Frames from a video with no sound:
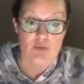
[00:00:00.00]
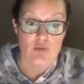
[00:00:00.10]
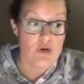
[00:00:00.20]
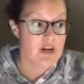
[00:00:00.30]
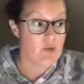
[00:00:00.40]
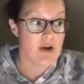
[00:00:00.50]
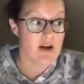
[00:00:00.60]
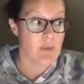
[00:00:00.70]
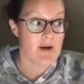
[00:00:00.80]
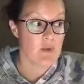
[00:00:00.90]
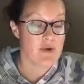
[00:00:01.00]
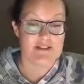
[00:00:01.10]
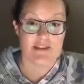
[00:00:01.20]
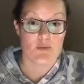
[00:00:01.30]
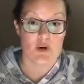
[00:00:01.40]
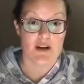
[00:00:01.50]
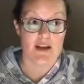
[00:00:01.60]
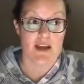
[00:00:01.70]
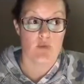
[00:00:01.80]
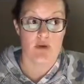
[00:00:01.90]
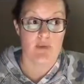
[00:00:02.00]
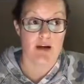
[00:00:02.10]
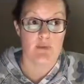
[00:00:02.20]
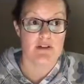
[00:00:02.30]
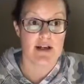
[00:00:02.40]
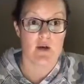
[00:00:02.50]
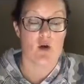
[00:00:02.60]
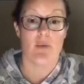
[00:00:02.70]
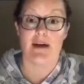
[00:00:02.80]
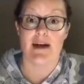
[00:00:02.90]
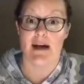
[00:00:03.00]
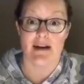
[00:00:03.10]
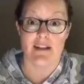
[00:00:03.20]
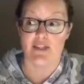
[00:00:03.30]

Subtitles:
We could wake up on a Wednesday morning and we might be like, oh my God,